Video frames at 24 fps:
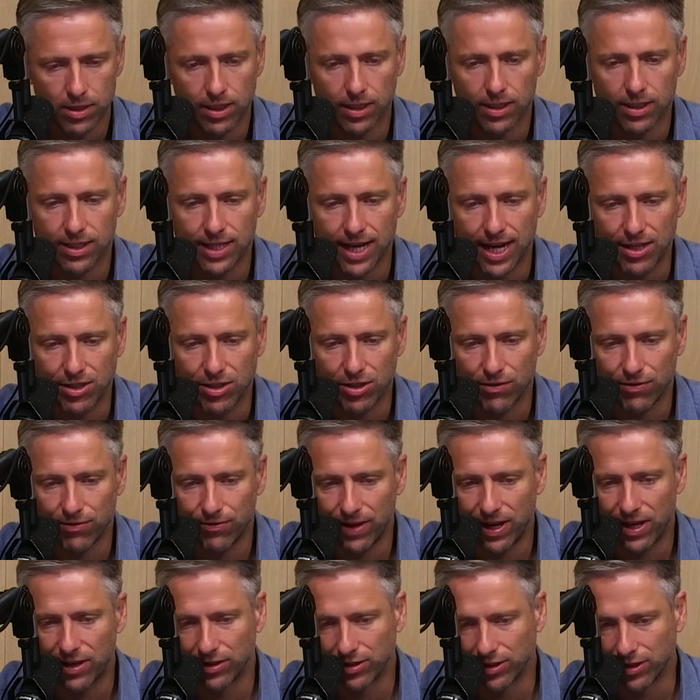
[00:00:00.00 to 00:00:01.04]
success or
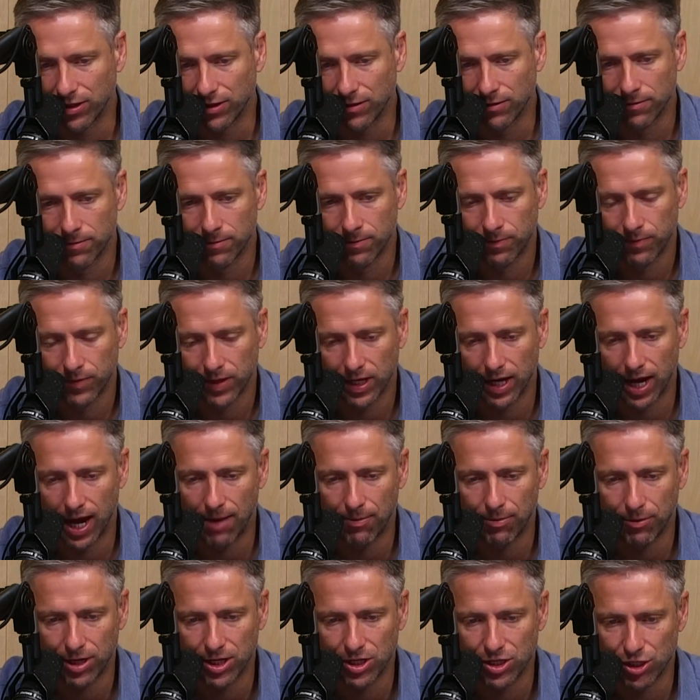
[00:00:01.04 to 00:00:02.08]
failure in
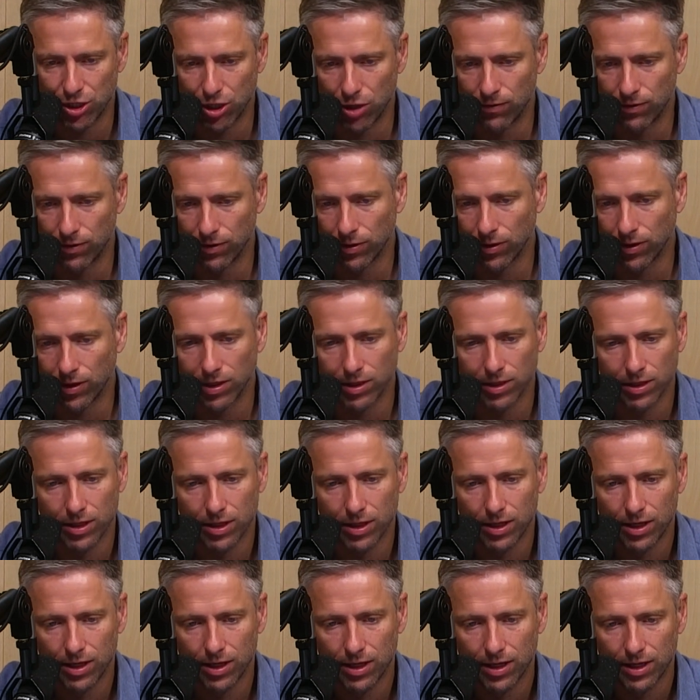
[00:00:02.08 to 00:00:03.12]
Operation Overlord
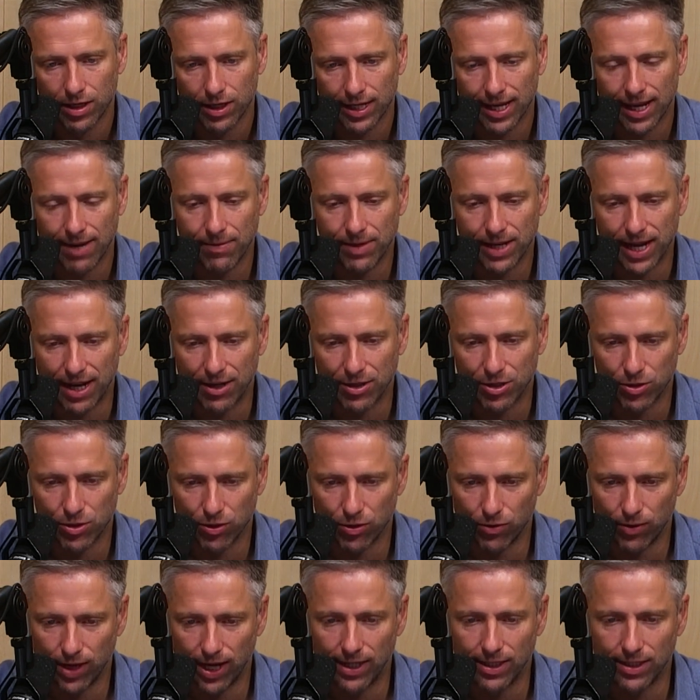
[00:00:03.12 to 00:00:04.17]
came down
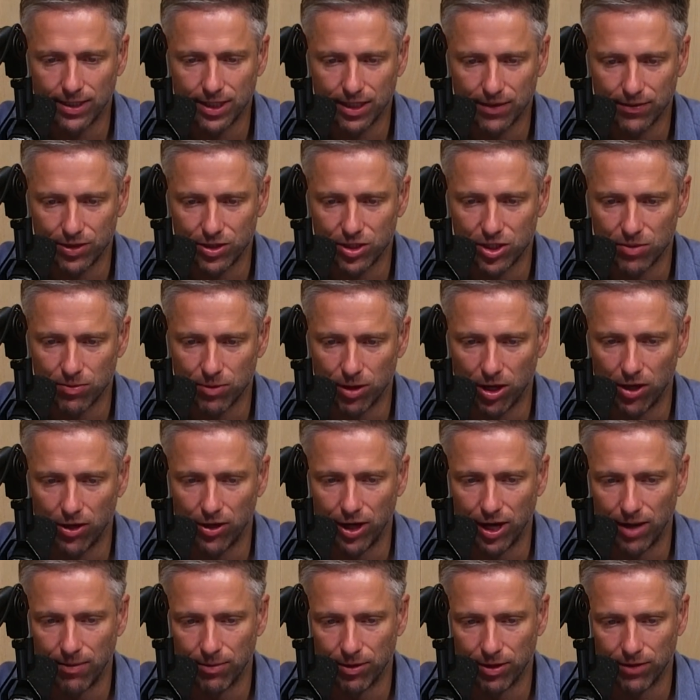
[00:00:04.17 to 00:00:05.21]
to a relatively
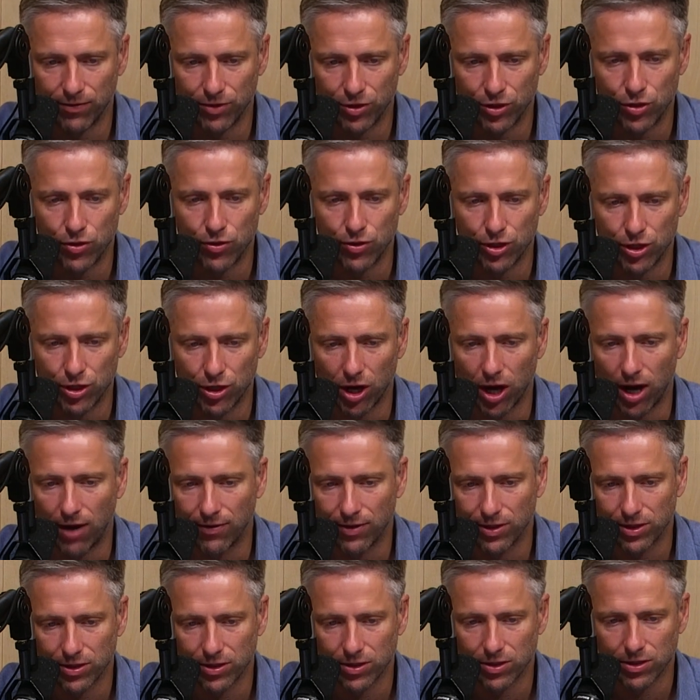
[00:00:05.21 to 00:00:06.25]
small number of junior
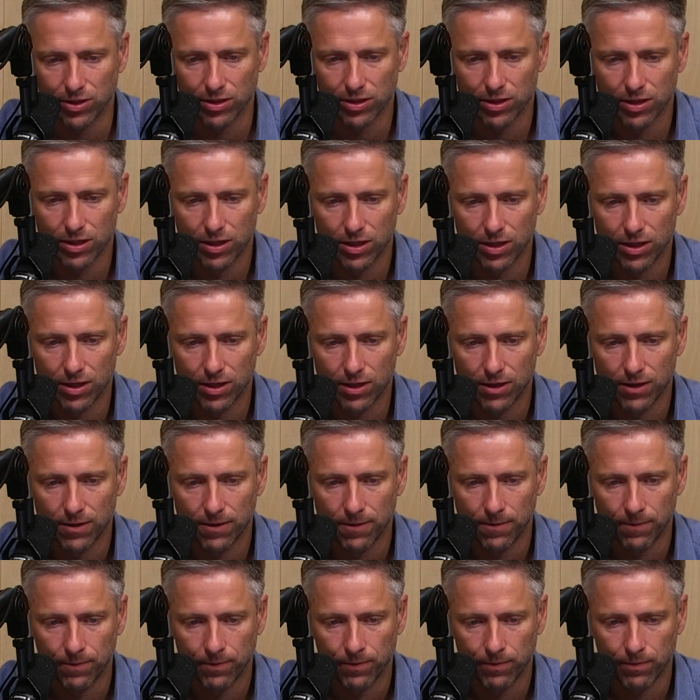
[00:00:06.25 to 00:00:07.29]
officers,
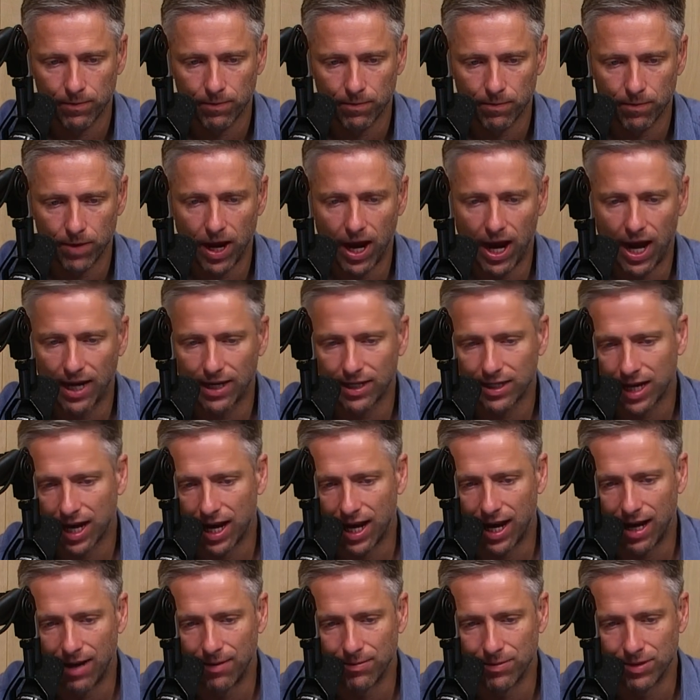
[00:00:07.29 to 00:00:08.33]

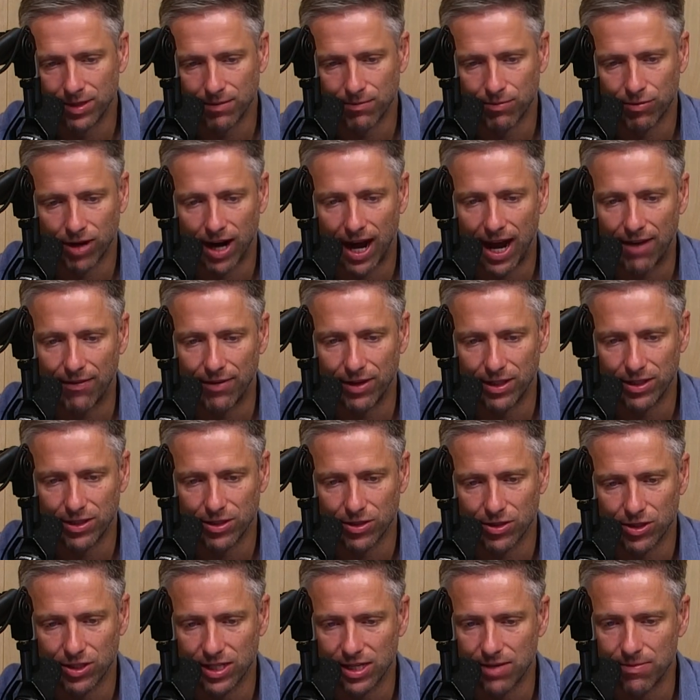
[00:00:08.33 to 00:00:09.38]
non-coms and
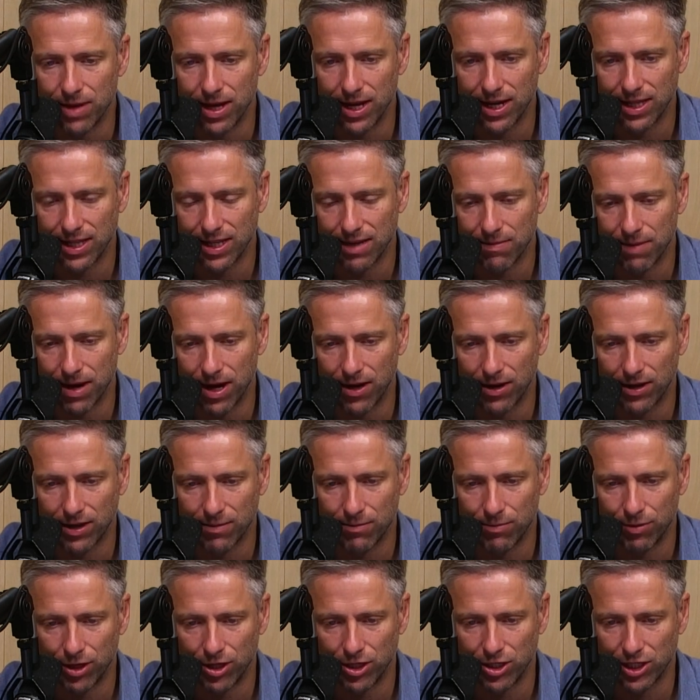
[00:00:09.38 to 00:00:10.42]
privates or seamen in the
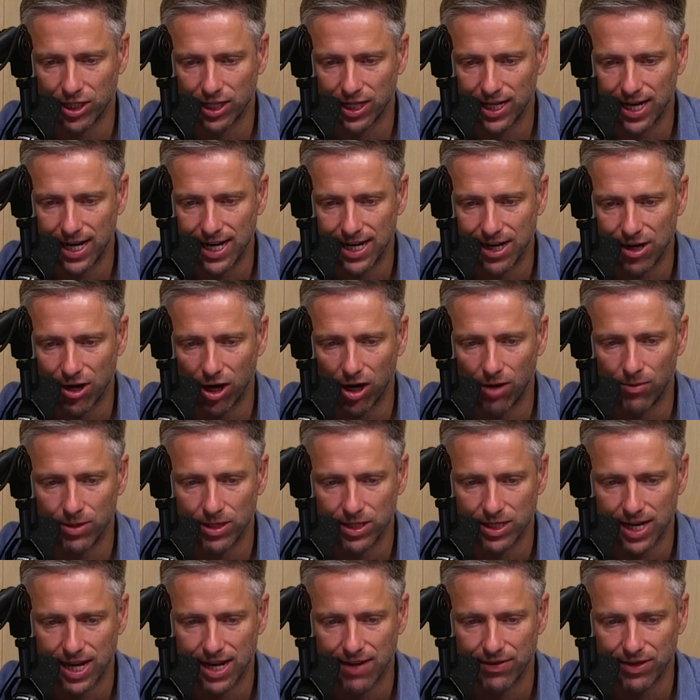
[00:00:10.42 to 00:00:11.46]
American, British, and Canadian
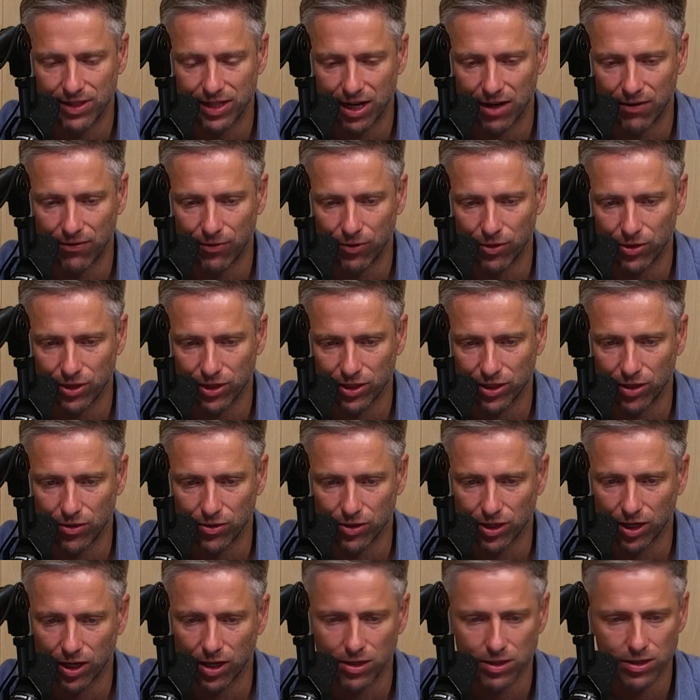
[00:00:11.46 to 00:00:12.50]
armies, navies, air force, and
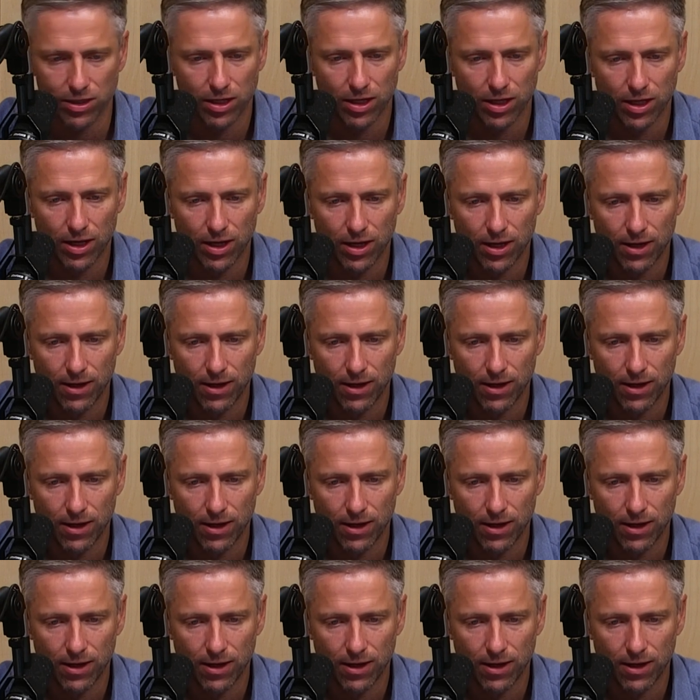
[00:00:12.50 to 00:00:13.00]
coast guards.